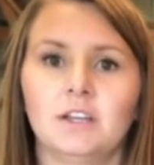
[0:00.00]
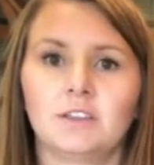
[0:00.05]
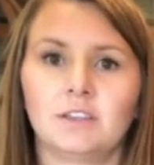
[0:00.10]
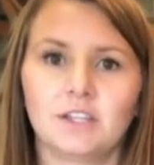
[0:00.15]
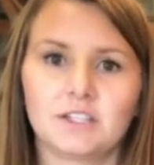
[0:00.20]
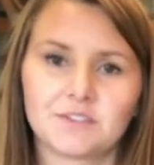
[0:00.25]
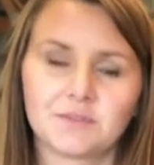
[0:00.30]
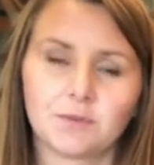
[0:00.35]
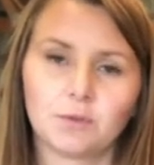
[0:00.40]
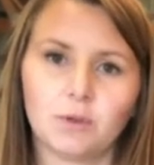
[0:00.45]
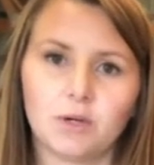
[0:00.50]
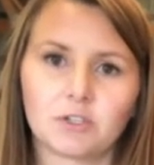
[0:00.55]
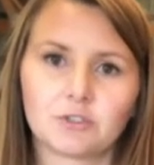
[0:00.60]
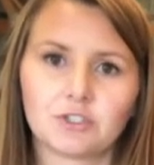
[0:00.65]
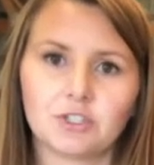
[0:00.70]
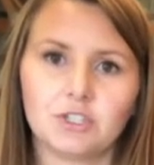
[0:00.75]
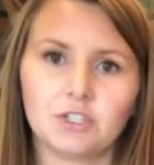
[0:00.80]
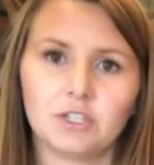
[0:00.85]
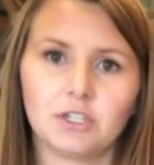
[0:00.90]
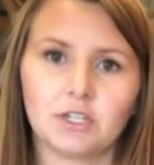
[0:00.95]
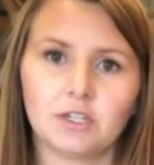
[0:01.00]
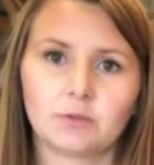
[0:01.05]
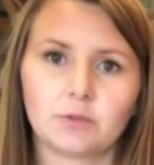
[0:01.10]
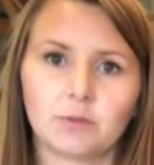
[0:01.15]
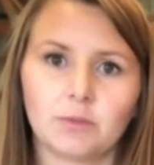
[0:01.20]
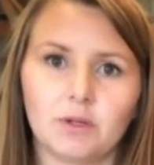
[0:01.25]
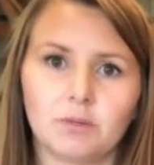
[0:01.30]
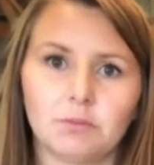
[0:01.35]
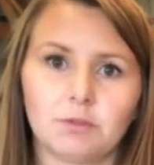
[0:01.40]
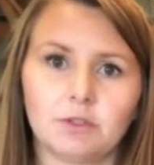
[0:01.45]
Thanks for watching and
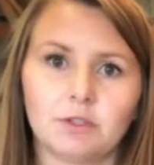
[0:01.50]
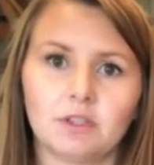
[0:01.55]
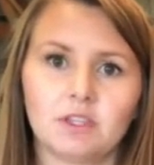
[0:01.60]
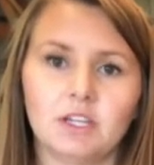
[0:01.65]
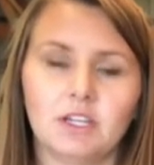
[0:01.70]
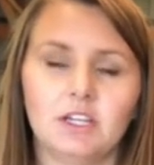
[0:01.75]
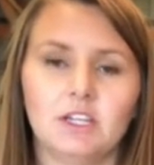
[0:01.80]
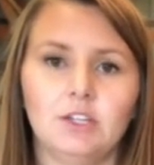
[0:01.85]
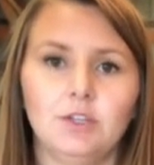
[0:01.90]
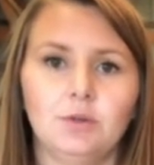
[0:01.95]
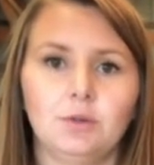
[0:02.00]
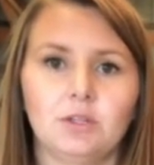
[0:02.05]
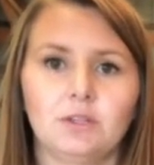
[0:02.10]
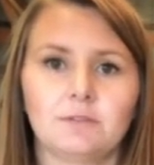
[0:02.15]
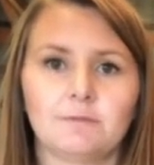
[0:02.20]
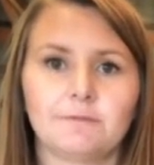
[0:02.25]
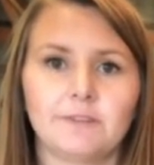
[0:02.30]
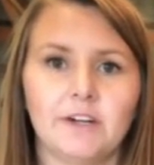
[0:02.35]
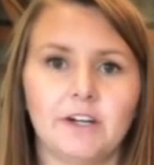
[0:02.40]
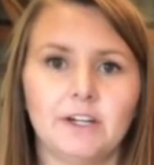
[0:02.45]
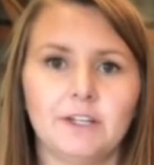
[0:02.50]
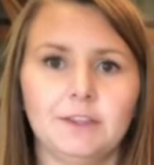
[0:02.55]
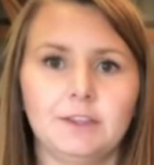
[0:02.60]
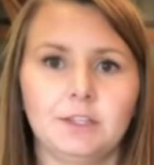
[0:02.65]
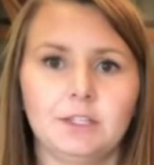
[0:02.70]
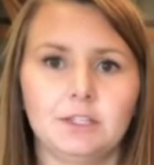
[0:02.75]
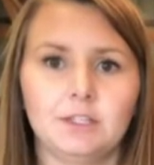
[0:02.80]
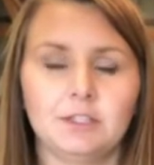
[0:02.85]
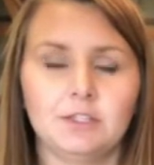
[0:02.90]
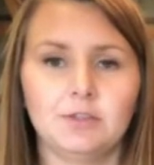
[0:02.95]
remember that you can find
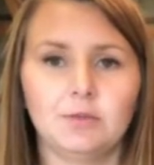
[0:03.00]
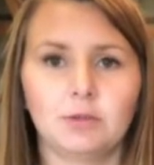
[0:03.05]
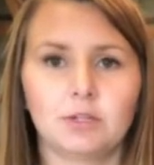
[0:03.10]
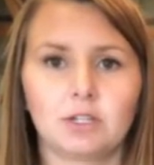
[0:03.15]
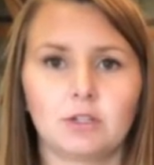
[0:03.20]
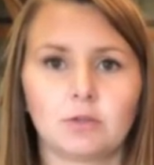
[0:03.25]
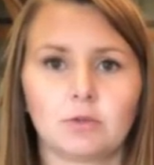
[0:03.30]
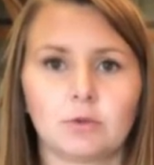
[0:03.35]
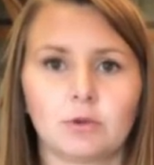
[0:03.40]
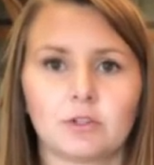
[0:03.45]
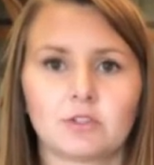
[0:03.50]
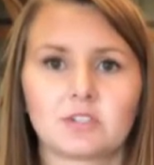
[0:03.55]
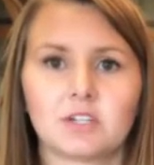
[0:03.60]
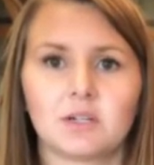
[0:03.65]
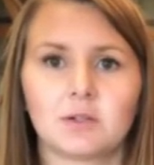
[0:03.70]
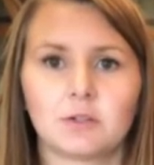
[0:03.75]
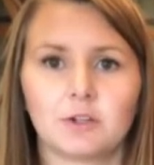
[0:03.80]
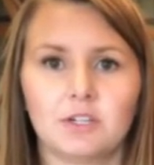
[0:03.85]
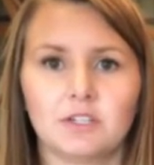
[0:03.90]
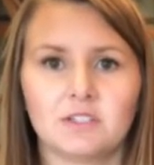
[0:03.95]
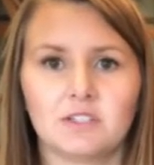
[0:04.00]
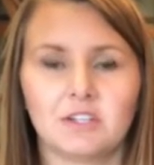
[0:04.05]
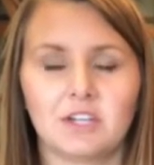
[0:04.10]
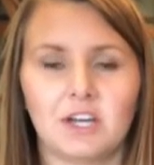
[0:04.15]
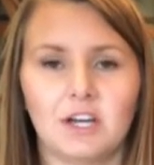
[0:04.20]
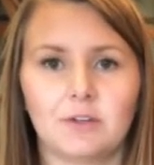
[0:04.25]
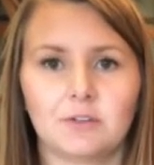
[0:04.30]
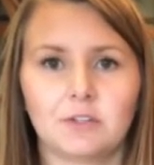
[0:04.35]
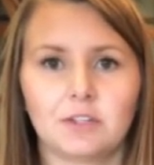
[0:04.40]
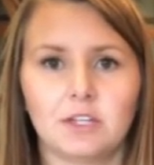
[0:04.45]
the UNL cornstalk grazing
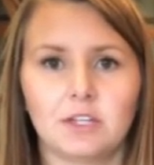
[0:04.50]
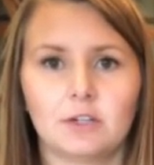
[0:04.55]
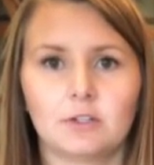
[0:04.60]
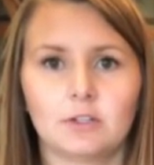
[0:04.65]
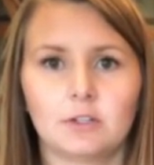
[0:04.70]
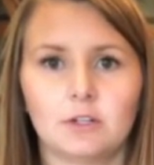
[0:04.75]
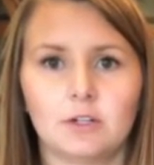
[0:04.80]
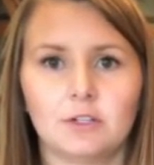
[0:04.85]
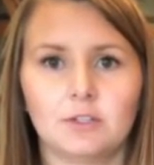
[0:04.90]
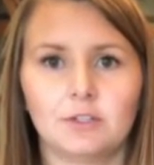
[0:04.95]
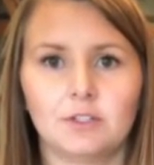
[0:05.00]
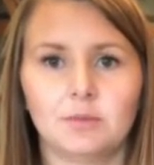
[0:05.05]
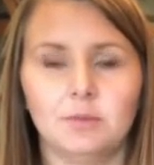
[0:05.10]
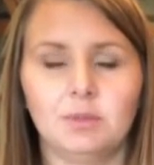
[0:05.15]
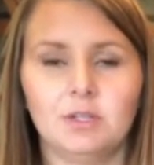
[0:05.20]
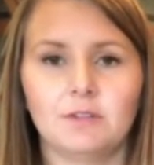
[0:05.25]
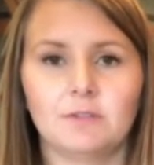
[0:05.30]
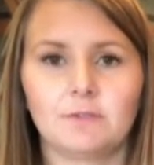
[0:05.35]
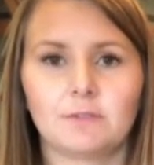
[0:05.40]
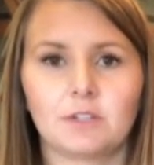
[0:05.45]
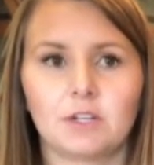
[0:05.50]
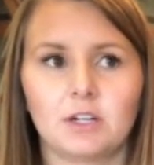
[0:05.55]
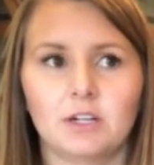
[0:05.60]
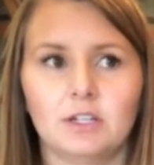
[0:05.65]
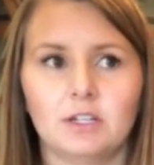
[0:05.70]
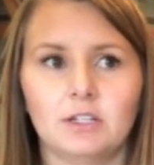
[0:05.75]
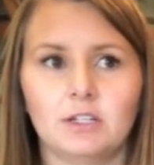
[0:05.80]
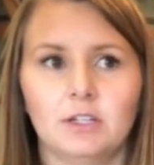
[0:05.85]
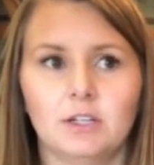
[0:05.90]
calculator on the beef.com